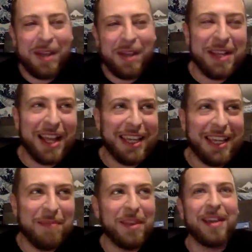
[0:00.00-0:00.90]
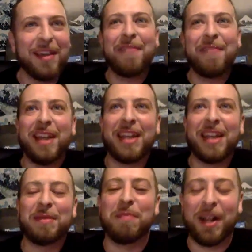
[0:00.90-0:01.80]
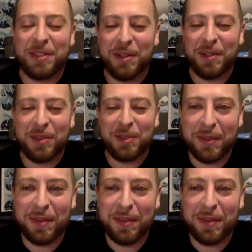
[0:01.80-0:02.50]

mean, I feel like I keep the macho to